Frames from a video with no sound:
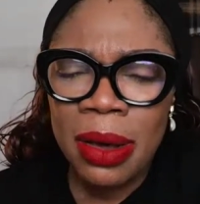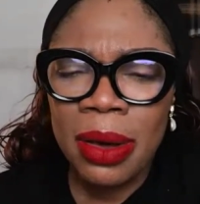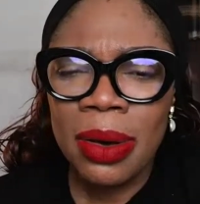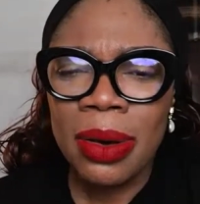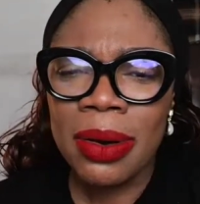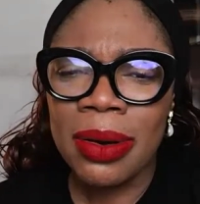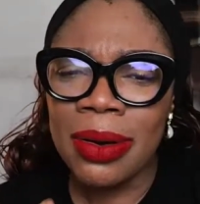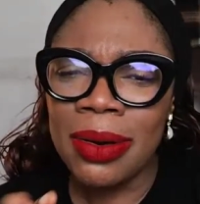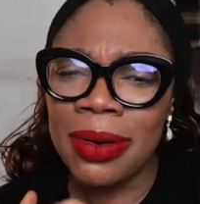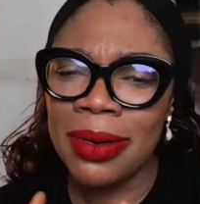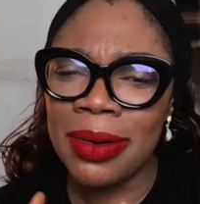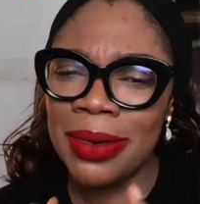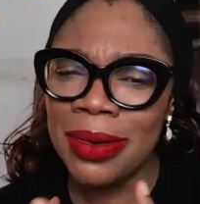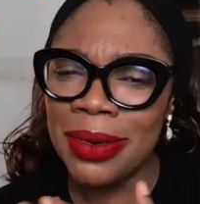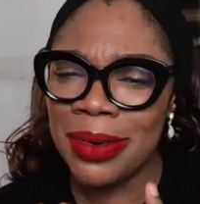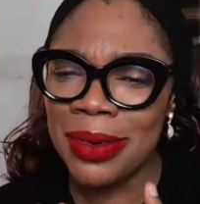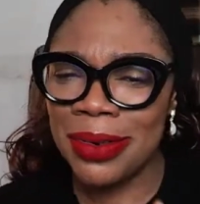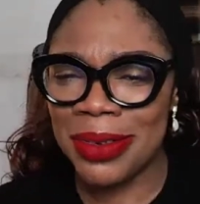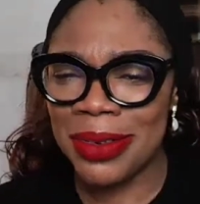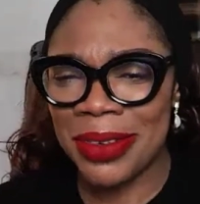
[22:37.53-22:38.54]

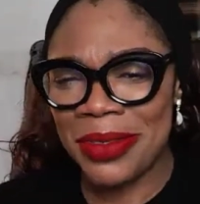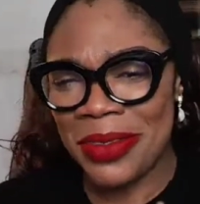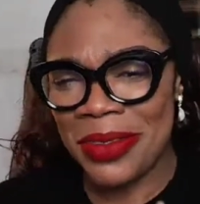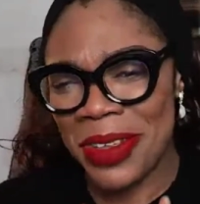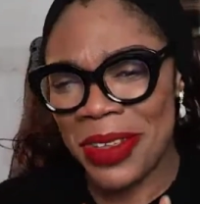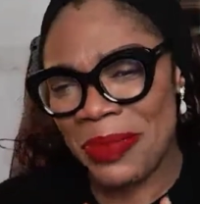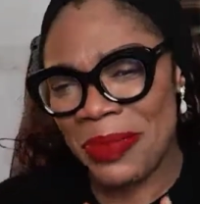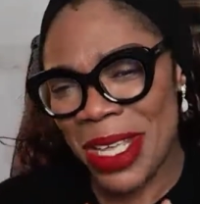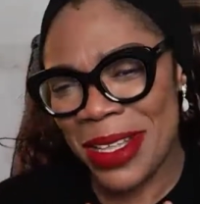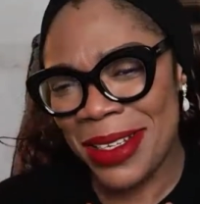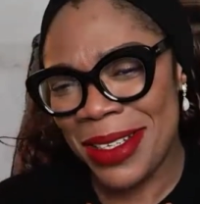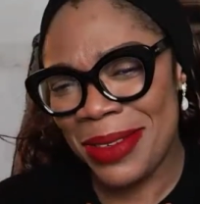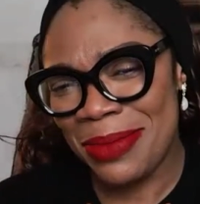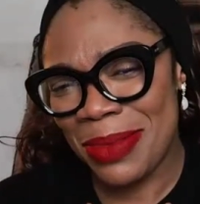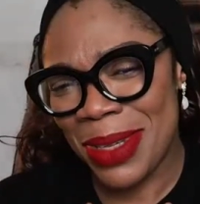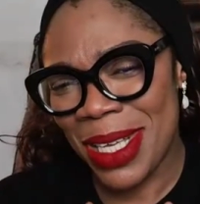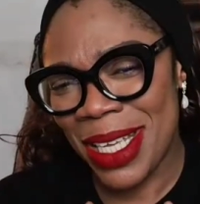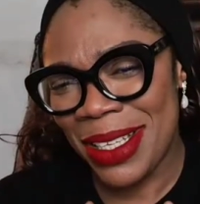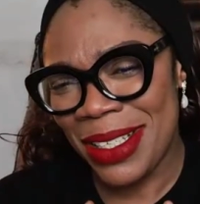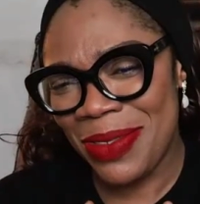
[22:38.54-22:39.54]
Oh, female in
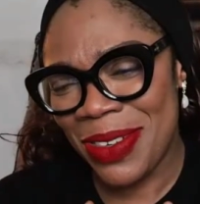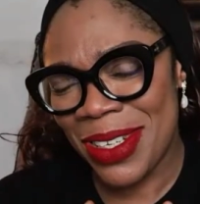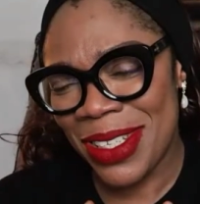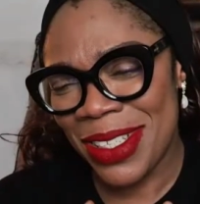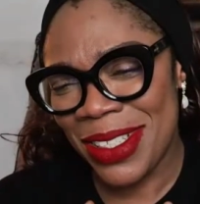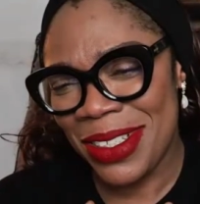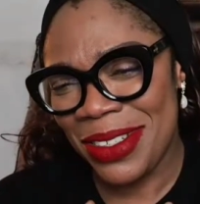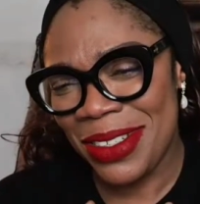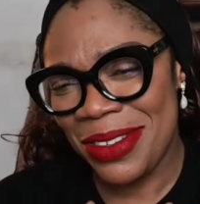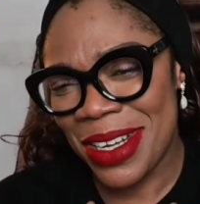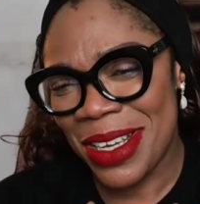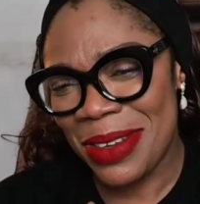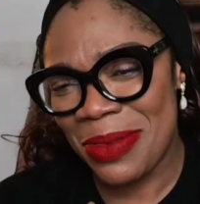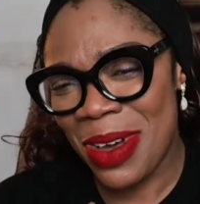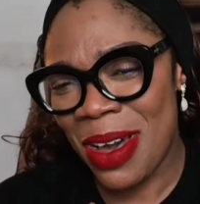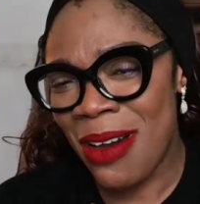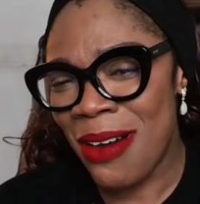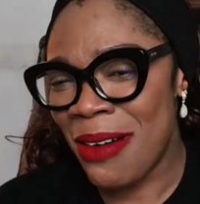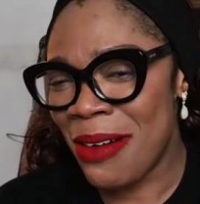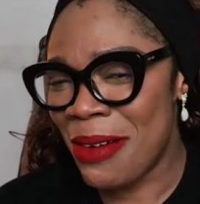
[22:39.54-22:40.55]
my first tribe.
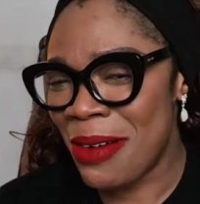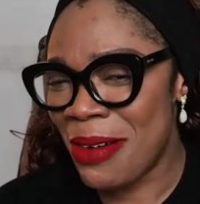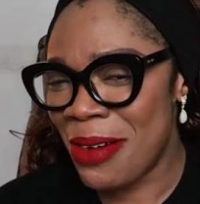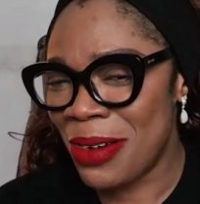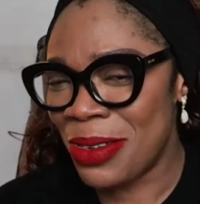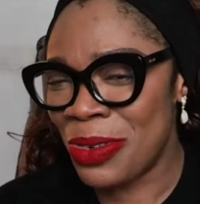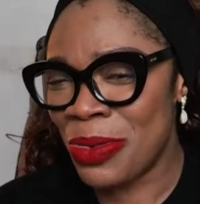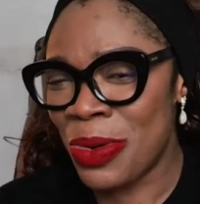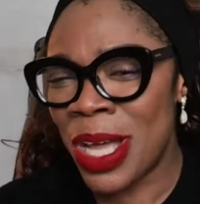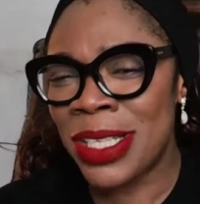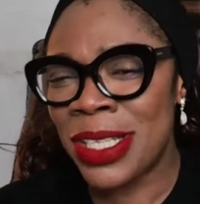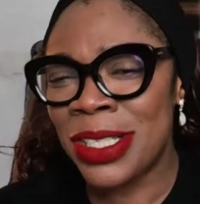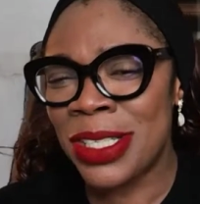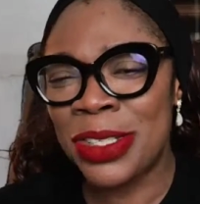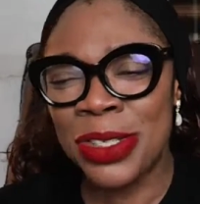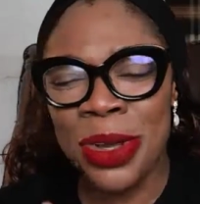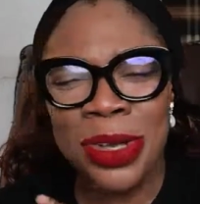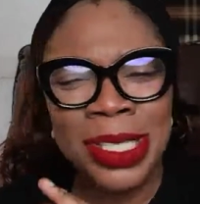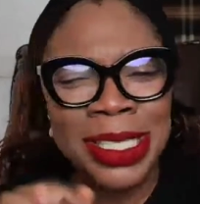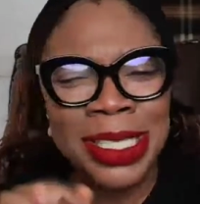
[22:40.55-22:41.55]
Oh, you are
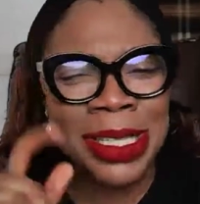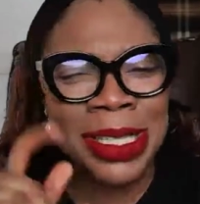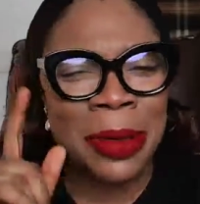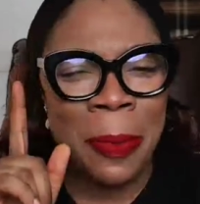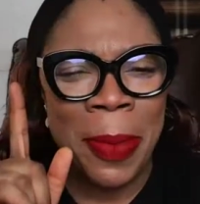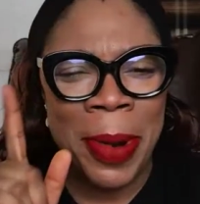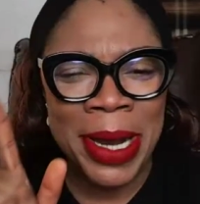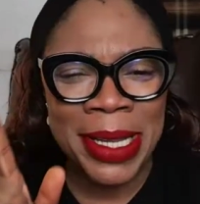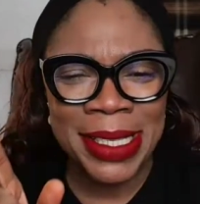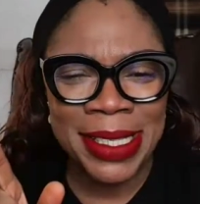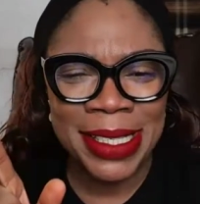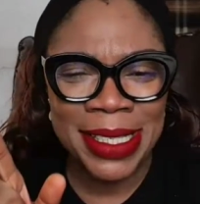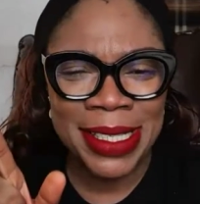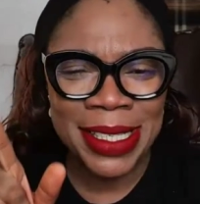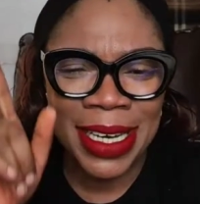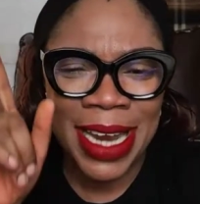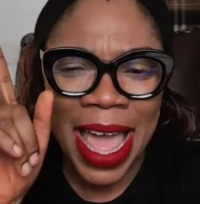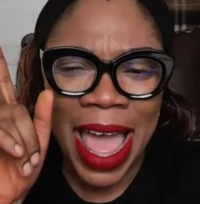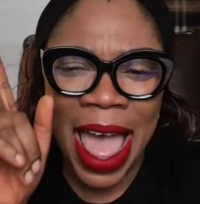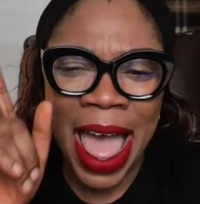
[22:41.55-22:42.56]
just the
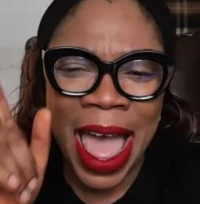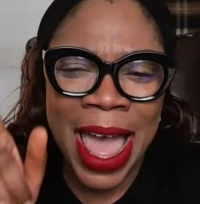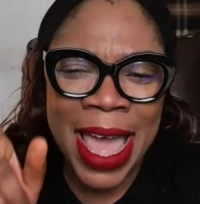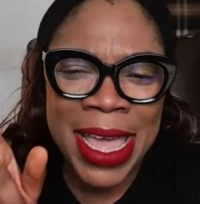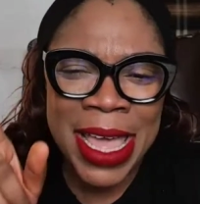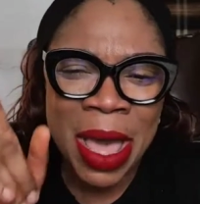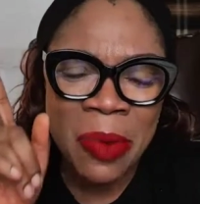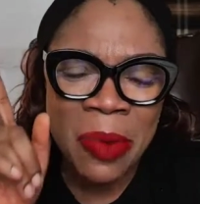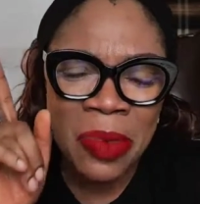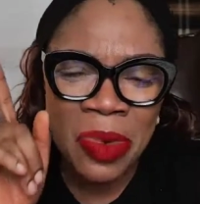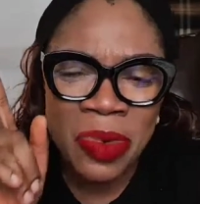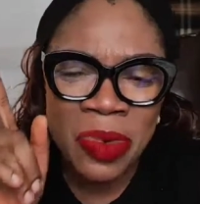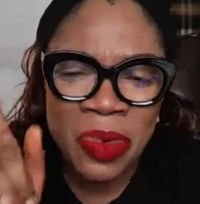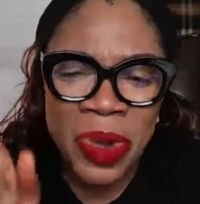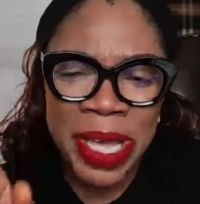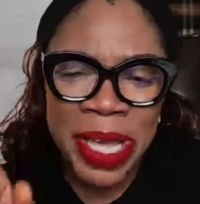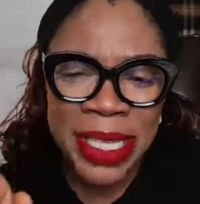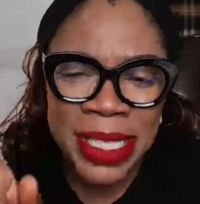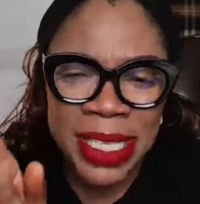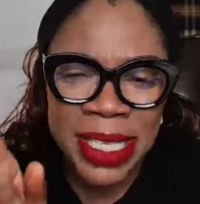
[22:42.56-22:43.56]
person I am
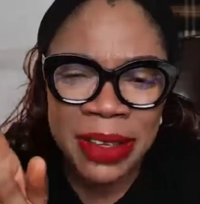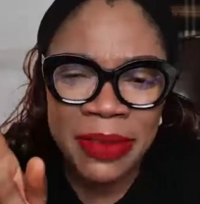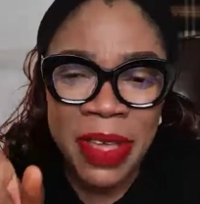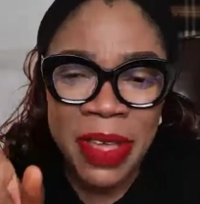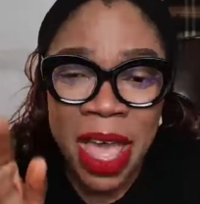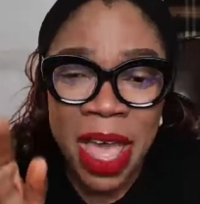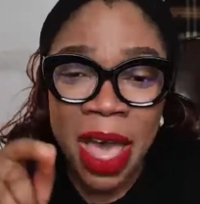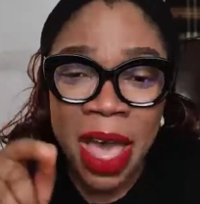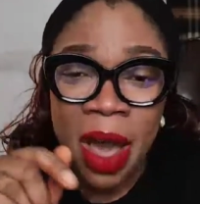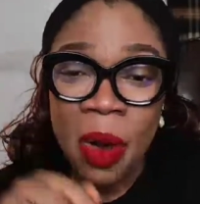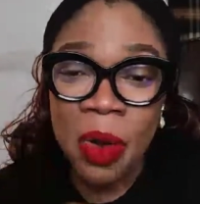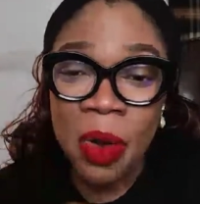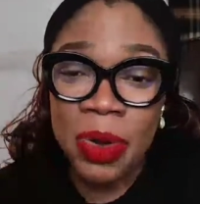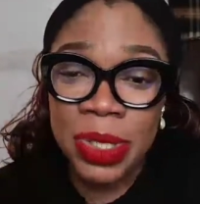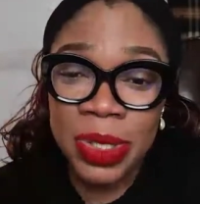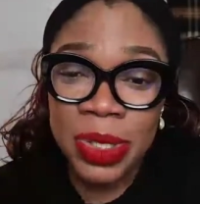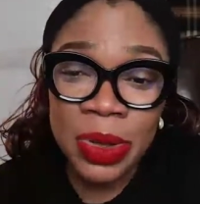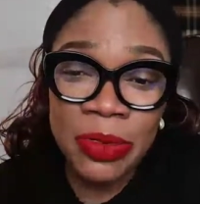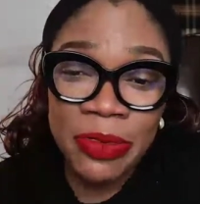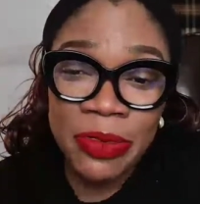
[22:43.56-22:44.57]
waiting.
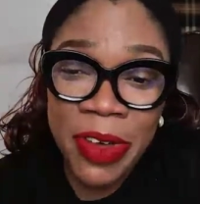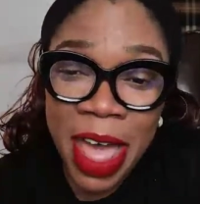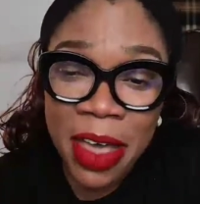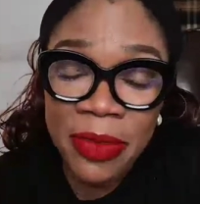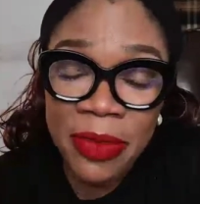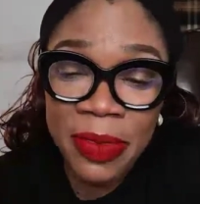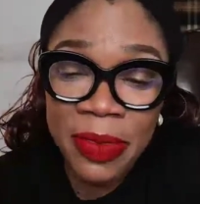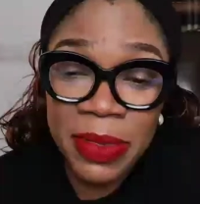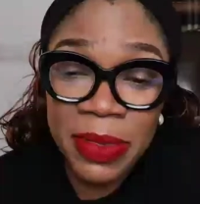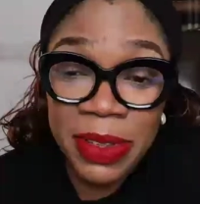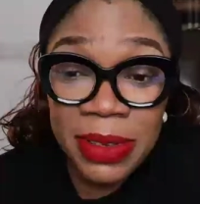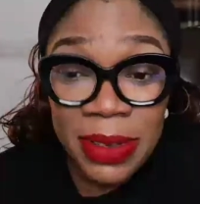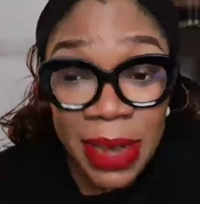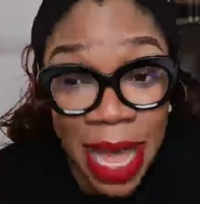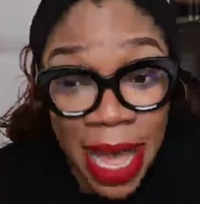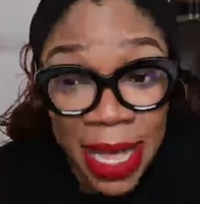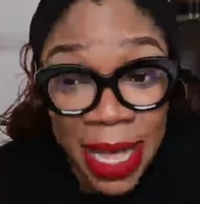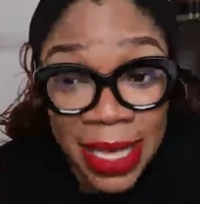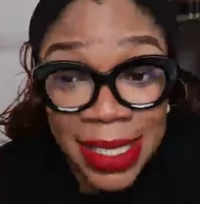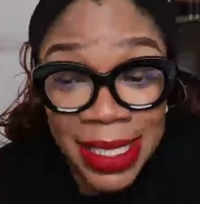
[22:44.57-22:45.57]
Also,
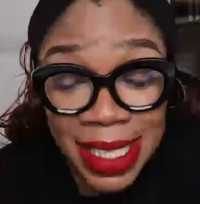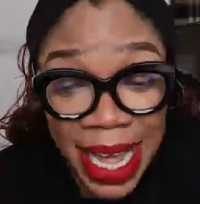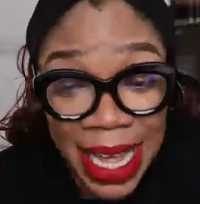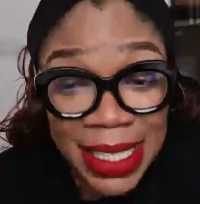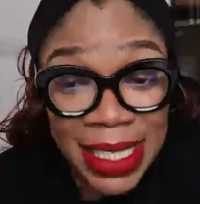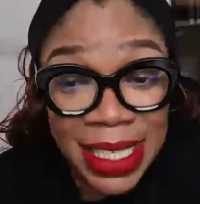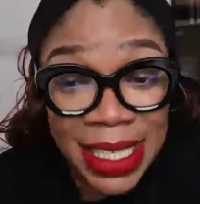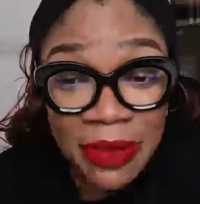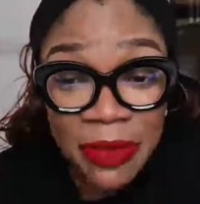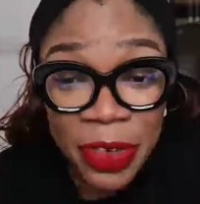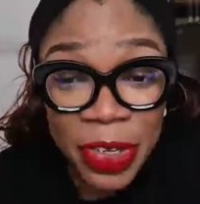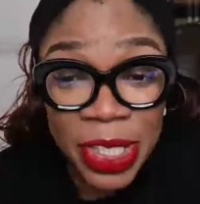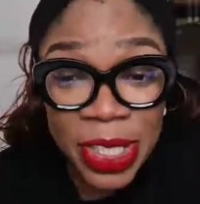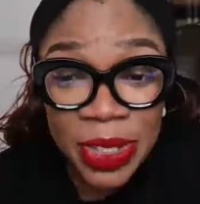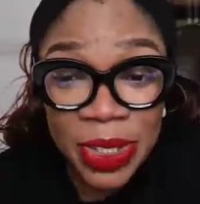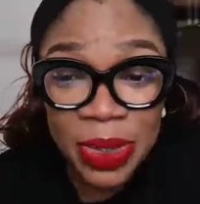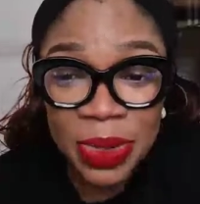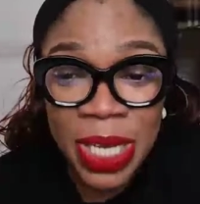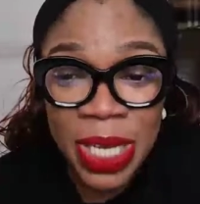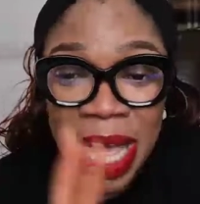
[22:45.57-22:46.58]
that's
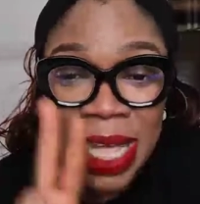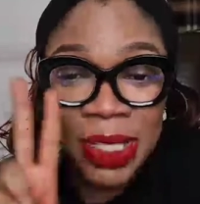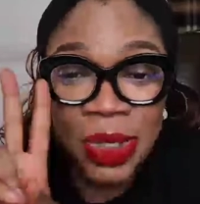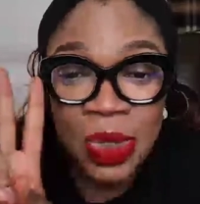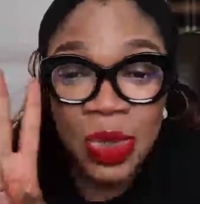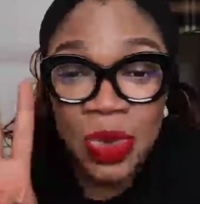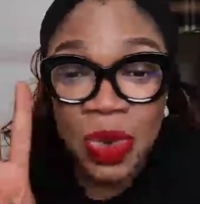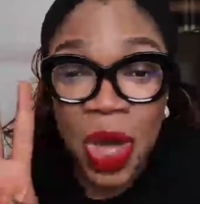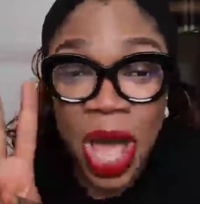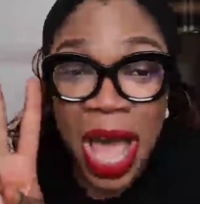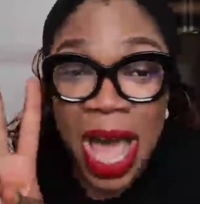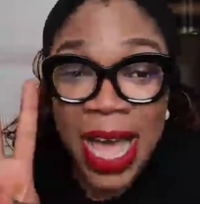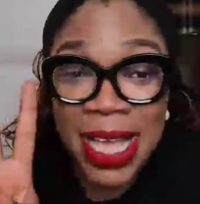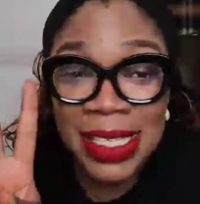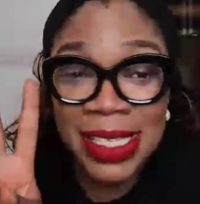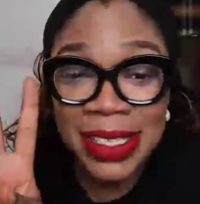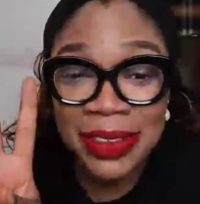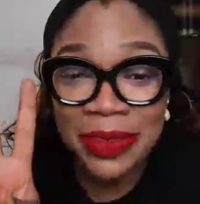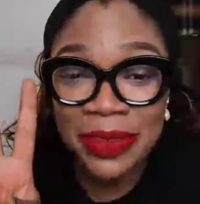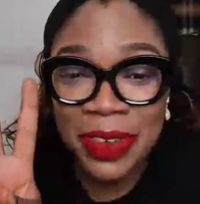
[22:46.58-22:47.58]
1942. That's 2 hours
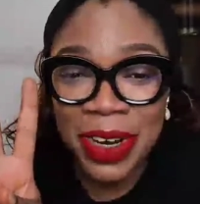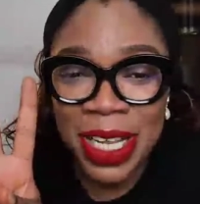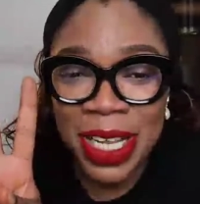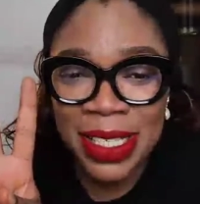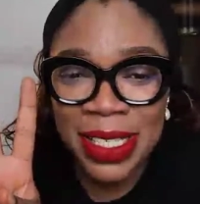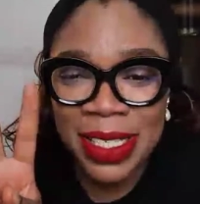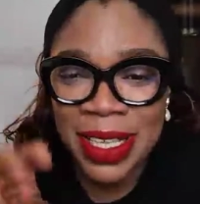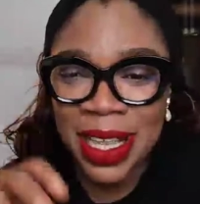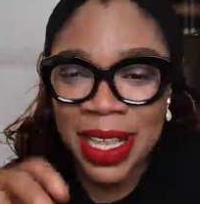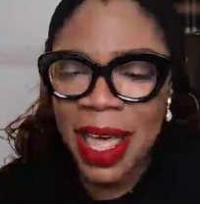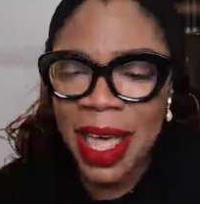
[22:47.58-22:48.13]
difference.